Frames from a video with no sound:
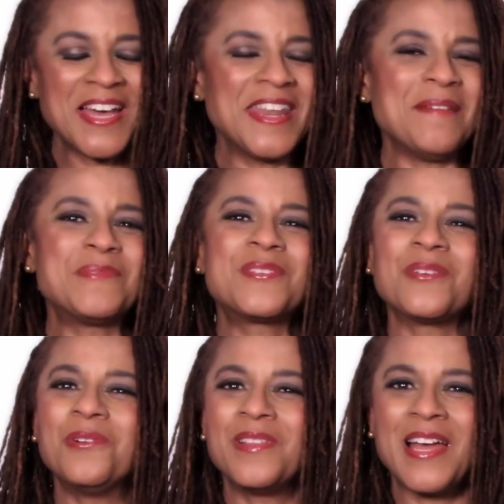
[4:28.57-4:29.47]
and I'm
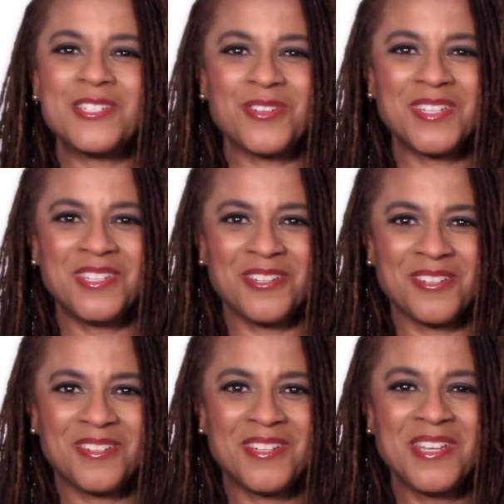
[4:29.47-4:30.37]
so glad you're here.